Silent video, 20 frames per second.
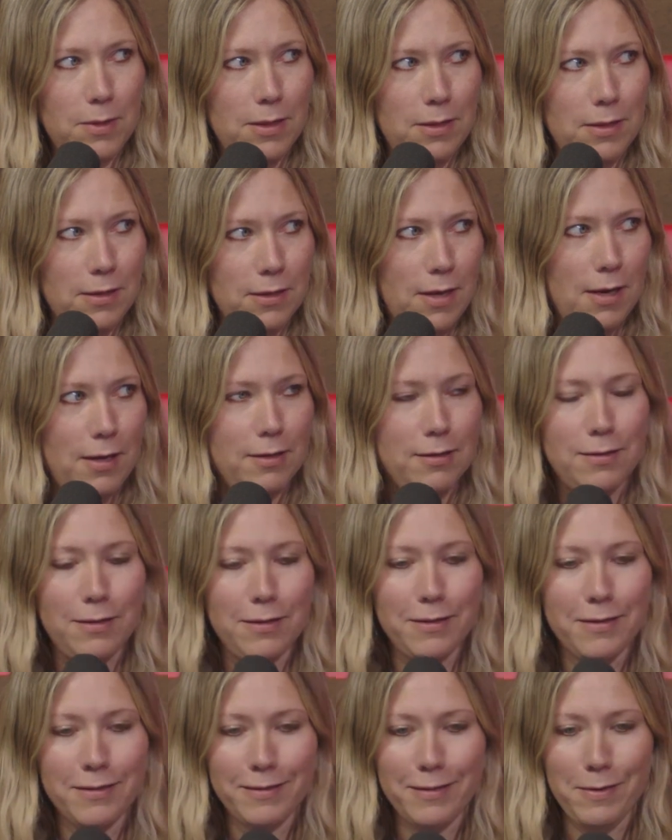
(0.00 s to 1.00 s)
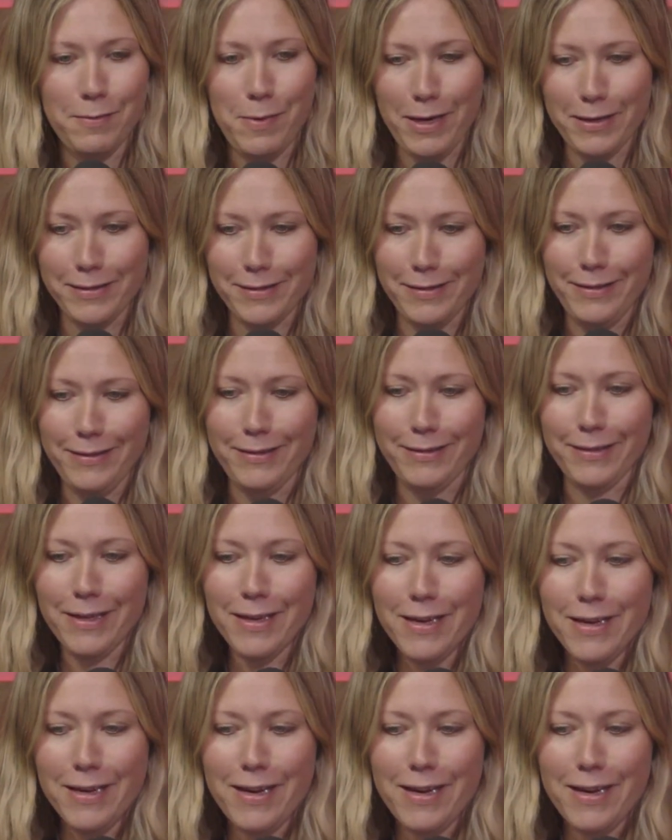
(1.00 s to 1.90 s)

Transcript: and it has the capacity to.